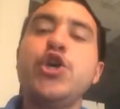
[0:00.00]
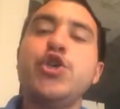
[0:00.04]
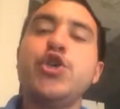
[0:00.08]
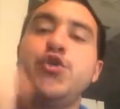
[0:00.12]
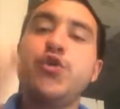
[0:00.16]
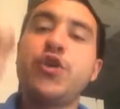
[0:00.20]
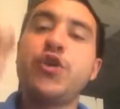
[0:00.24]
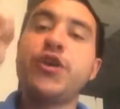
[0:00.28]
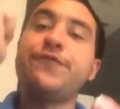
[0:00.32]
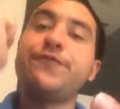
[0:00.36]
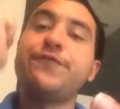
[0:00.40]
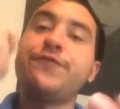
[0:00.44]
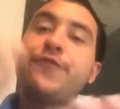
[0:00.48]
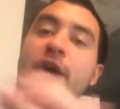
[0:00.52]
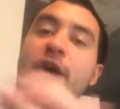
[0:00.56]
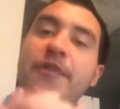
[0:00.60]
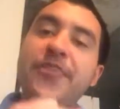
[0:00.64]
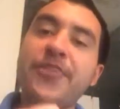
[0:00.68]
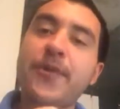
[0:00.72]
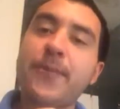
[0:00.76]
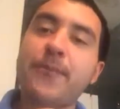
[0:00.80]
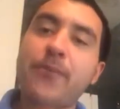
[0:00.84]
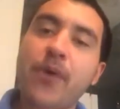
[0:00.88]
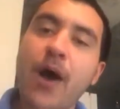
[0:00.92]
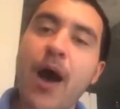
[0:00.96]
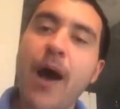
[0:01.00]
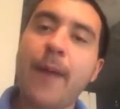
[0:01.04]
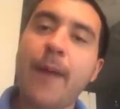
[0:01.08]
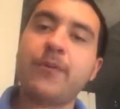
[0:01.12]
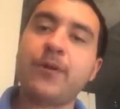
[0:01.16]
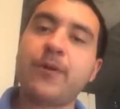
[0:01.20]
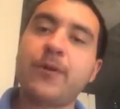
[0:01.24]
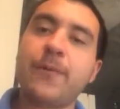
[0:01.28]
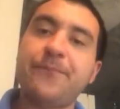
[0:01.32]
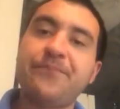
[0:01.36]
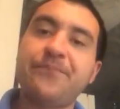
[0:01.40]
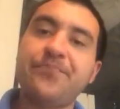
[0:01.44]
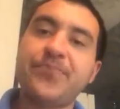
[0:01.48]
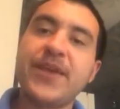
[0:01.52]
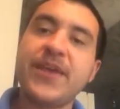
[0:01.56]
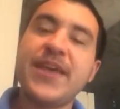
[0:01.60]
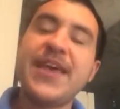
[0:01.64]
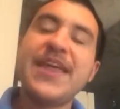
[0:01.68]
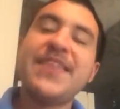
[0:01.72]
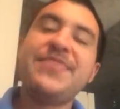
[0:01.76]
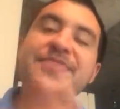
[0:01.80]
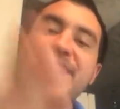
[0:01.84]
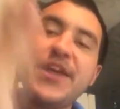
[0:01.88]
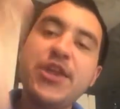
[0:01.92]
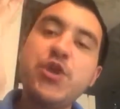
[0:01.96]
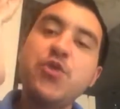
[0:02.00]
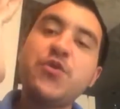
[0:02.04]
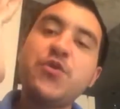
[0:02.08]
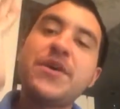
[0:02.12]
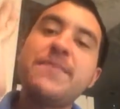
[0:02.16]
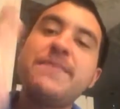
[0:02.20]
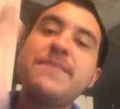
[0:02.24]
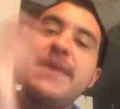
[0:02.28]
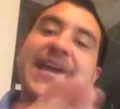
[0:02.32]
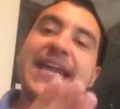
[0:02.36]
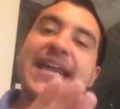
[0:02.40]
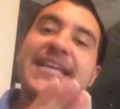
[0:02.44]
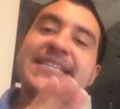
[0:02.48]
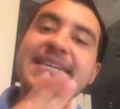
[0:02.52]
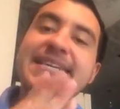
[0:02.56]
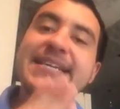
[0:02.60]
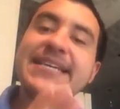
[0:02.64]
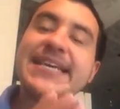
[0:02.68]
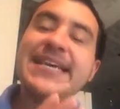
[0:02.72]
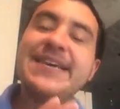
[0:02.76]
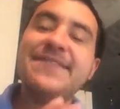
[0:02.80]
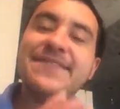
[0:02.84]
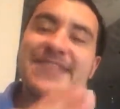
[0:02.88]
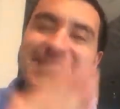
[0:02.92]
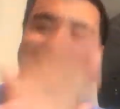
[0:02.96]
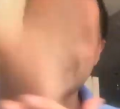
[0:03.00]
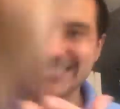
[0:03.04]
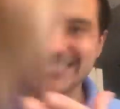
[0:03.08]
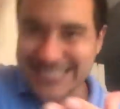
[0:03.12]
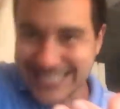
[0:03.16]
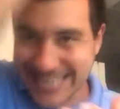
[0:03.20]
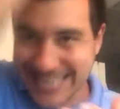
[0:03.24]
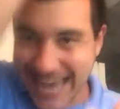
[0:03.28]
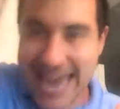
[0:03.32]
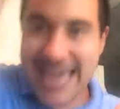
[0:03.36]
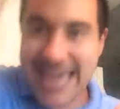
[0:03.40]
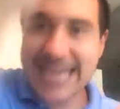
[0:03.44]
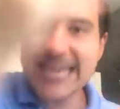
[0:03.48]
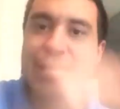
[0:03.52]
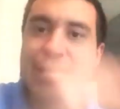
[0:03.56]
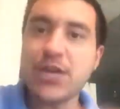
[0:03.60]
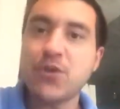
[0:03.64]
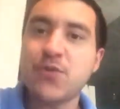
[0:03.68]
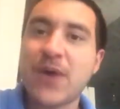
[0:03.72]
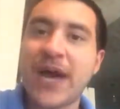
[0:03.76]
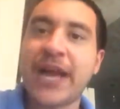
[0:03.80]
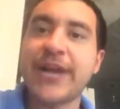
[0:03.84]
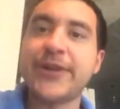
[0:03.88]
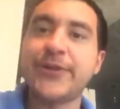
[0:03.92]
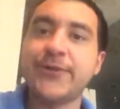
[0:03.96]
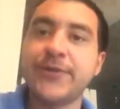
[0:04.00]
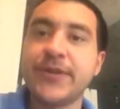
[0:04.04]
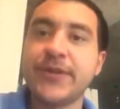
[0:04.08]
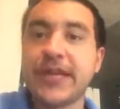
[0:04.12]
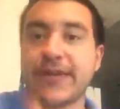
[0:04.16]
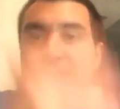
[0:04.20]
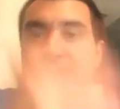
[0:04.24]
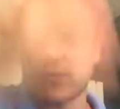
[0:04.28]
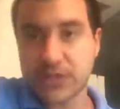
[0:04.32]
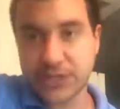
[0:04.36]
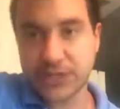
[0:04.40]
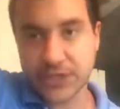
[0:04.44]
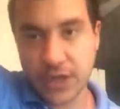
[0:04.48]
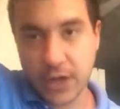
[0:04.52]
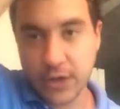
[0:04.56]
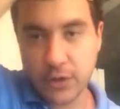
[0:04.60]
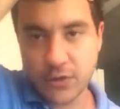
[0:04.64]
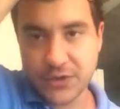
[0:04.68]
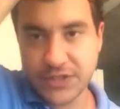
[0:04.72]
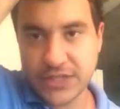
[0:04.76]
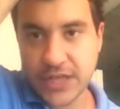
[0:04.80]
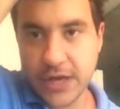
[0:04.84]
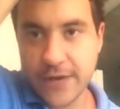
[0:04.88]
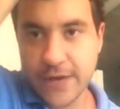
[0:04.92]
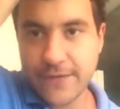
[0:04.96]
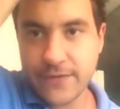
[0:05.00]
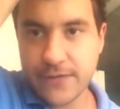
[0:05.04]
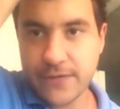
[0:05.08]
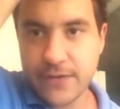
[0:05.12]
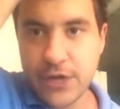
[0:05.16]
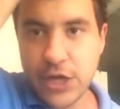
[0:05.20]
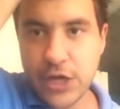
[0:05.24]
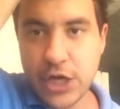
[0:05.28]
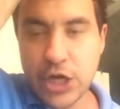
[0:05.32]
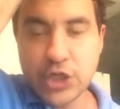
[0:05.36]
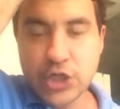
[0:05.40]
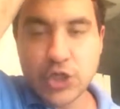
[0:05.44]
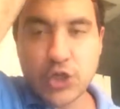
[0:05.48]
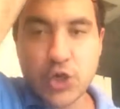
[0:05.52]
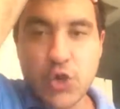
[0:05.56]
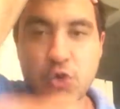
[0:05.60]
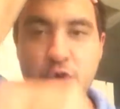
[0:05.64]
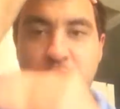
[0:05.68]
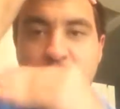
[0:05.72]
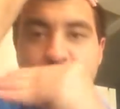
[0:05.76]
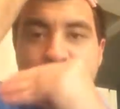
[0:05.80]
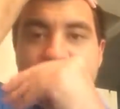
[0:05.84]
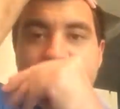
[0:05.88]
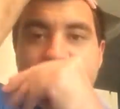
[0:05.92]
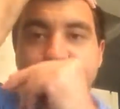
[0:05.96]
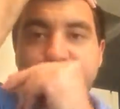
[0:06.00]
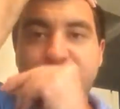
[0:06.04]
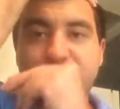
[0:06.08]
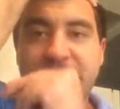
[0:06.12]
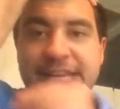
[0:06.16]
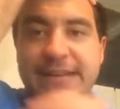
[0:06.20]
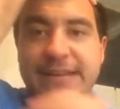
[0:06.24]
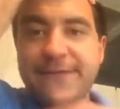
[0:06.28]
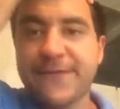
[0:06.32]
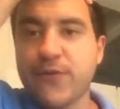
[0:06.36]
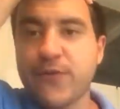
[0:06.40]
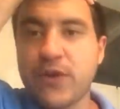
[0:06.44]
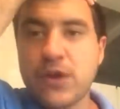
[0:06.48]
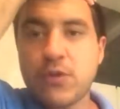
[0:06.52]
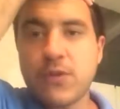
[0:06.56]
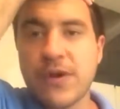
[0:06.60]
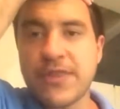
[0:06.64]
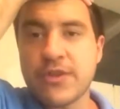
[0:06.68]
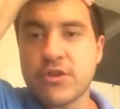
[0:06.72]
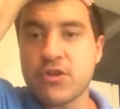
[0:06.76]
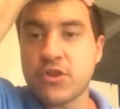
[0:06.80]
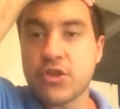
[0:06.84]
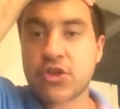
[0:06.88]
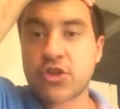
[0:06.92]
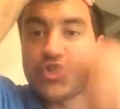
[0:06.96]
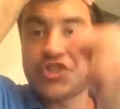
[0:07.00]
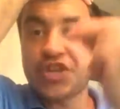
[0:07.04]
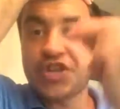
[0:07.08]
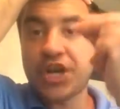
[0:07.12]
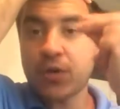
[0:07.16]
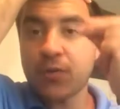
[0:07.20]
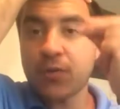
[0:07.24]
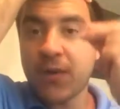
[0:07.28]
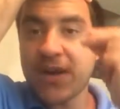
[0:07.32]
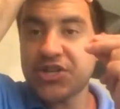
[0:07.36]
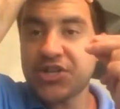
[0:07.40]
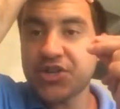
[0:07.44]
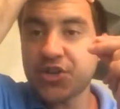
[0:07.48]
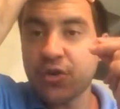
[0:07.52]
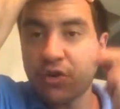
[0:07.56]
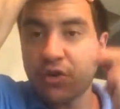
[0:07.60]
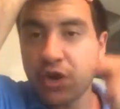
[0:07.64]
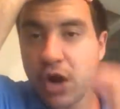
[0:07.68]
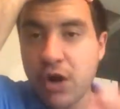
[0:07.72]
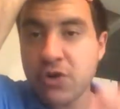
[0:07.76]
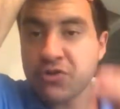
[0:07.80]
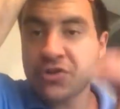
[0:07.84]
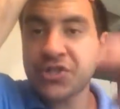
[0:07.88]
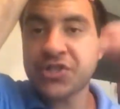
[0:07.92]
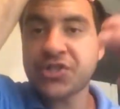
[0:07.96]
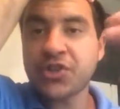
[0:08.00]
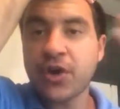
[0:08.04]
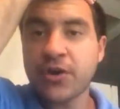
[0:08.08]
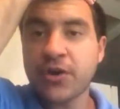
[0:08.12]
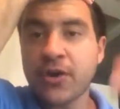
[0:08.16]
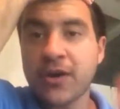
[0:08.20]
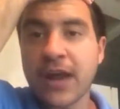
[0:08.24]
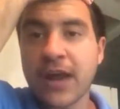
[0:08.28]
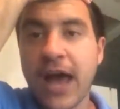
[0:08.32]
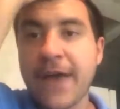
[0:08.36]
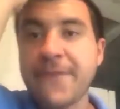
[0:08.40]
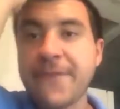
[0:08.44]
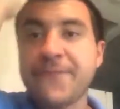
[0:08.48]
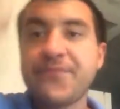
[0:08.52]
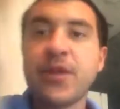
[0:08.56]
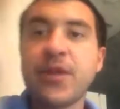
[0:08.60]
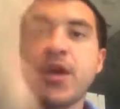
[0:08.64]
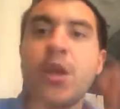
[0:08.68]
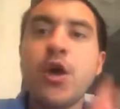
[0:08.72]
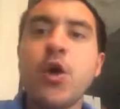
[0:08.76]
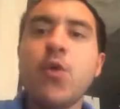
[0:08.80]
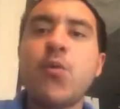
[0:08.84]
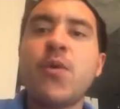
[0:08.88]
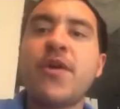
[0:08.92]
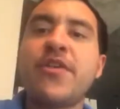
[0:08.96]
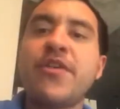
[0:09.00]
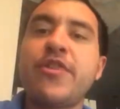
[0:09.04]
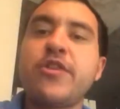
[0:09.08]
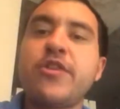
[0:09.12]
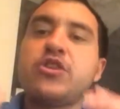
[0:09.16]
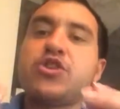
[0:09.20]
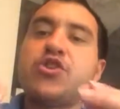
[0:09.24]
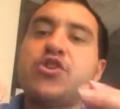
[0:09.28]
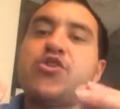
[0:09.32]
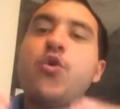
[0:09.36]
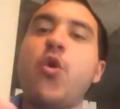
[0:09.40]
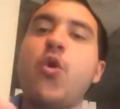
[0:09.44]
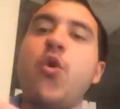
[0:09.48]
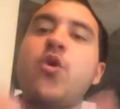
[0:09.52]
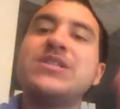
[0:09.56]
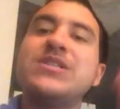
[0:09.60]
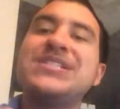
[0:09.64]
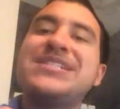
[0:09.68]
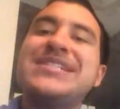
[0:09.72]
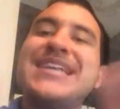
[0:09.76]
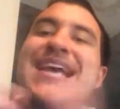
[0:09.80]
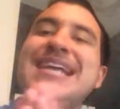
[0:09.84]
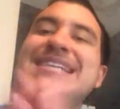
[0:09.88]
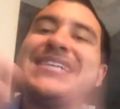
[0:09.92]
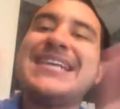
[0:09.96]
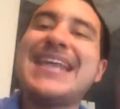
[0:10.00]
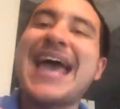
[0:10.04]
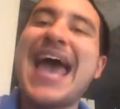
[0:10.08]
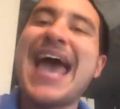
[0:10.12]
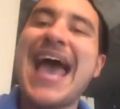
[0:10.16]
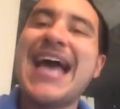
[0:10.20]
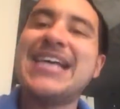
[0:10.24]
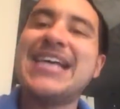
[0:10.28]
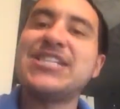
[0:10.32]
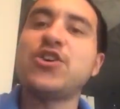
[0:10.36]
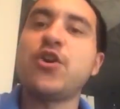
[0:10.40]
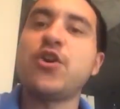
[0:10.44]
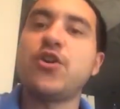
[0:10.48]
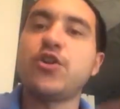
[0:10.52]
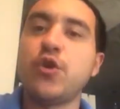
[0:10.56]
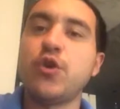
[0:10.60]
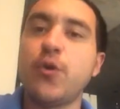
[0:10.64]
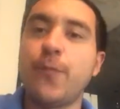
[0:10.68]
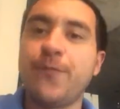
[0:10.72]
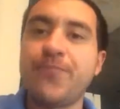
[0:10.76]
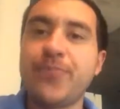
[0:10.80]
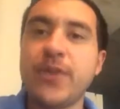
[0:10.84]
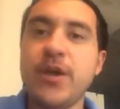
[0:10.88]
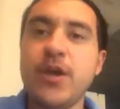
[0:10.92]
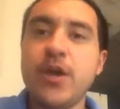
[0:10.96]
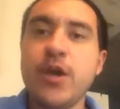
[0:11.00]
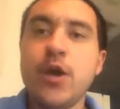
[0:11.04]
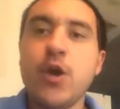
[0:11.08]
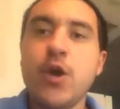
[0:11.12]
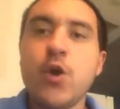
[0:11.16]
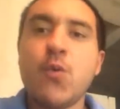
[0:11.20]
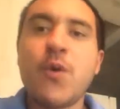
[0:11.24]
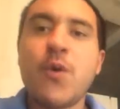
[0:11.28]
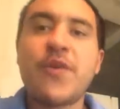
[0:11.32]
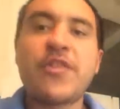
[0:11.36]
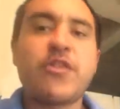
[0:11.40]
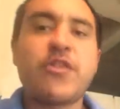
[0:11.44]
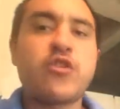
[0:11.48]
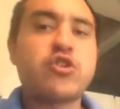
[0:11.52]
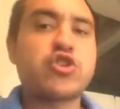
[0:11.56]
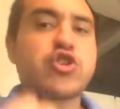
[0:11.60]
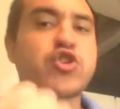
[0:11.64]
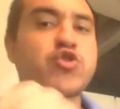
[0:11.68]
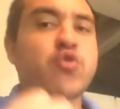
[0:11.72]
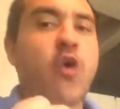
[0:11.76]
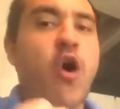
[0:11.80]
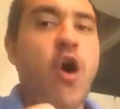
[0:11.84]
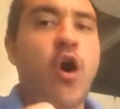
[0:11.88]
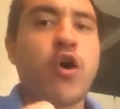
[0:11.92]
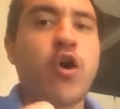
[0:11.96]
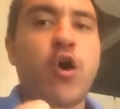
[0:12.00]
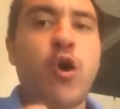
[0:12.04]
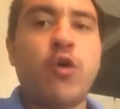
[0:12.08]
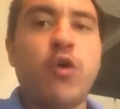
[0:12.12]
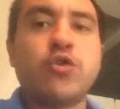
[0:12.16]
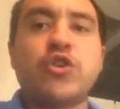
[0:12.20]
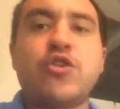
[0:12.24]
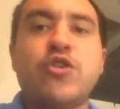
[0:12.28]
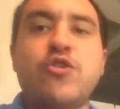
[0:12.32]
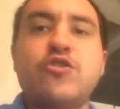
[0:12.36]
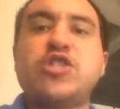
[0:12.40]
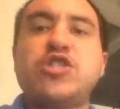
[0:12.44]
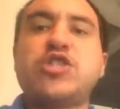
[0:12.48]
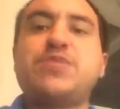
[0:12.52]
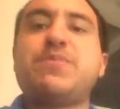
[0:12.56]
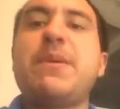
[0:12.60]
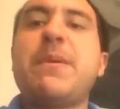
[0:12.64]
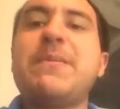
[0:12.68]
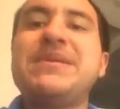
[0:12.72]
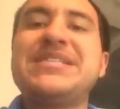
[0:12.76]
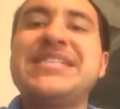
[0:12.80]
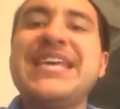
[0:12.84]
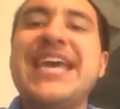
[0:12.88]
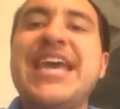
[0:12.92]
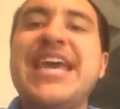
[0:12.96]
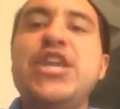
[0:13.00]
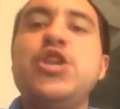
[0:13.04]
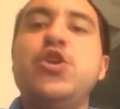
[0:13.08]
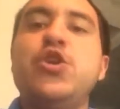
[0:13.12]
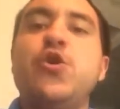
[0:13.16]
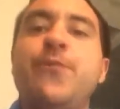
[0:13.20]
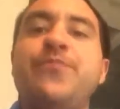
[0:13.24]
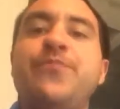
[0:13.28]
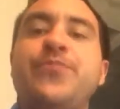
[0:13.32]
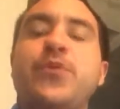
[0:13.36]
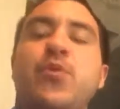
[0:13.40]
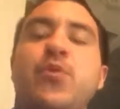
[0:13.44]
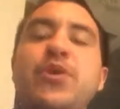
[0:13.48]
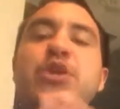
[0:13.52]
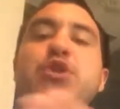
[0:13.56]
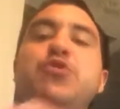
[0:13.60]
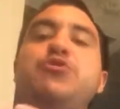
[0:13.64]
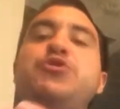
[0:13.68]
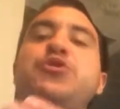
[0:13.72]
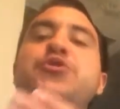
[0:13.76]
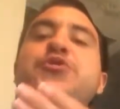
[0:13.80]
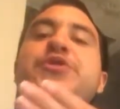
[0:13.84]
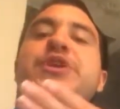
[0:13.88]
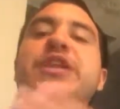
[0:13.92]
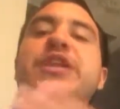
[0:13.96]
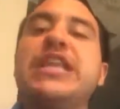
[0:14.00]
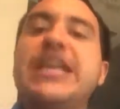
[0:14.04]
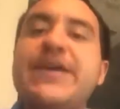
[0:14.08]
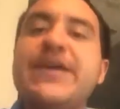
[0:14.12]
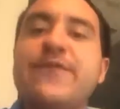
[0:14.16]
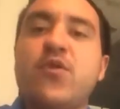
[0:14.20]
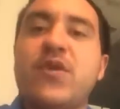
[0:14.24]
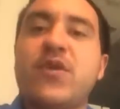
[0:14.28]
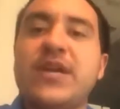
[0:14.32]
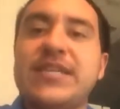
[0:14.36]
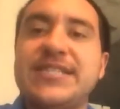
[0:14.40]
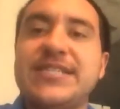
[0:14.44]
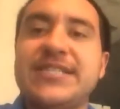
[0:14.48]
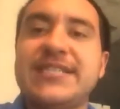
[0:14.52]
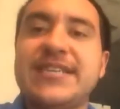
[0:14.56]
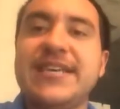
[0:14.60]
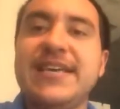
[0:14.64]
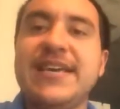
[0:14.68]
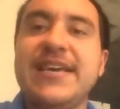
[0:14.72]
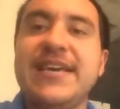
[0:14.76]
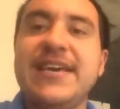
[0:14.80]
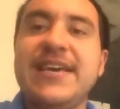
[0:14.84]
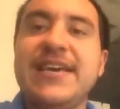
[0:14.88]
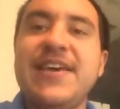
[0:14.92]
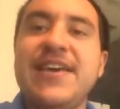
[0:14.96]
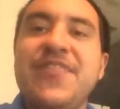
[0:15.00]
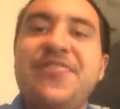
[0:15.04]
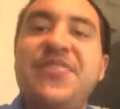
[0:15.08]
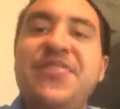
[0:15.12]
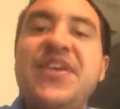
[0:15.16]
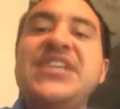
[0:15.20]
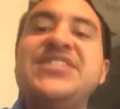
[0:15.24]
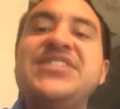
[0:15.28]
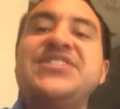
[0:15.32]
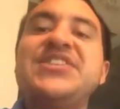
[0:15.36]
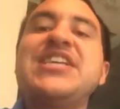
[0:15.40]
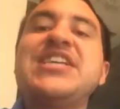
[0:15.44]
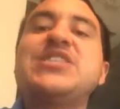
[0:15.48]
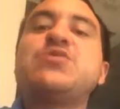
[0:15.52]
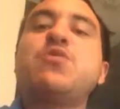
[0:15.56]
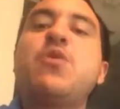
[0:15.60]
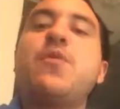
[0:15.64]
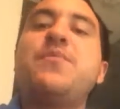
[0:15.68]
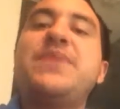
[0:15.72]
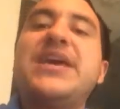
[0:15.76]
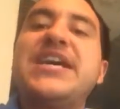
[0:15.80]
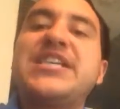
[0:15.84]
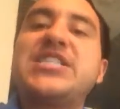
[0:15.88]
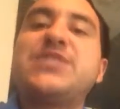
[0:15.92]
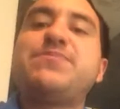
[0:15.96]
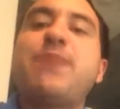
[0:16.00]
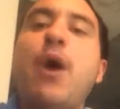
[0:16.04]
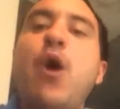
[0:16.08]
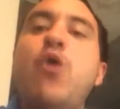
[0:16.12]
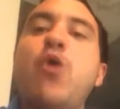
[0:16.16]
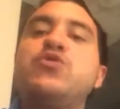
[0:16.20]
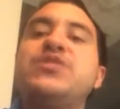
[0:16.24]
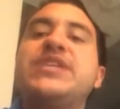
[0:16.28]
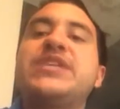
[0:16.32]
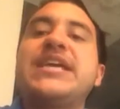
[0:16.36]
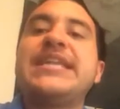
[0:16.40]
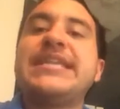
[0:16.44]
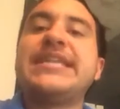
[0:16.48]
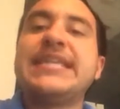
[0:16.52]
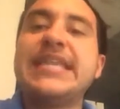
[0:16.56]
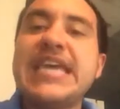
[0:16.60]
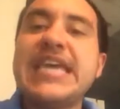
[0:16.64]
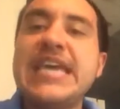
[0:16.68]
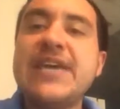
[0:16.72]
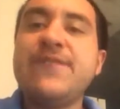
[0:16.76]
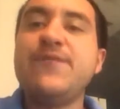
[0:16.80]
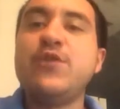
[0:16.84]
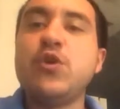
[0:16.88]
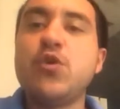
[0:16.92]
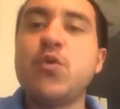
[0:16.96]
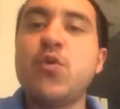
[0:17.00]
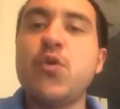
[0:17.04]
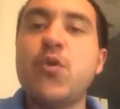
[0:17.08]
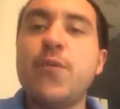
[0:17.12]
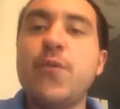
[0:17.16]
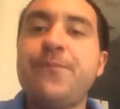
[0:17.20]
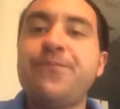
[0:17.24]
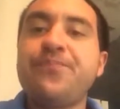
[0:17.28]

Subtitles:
You confront the problem, then you command it to leave. Daily, you got to do deliverance on yourself so you can be completely free, whether there's generational curses on your life, whether there's doors Satan has on you, whether there's strongholds or there's spirits in you. When you do deliverance, these things will be exposed and leave you.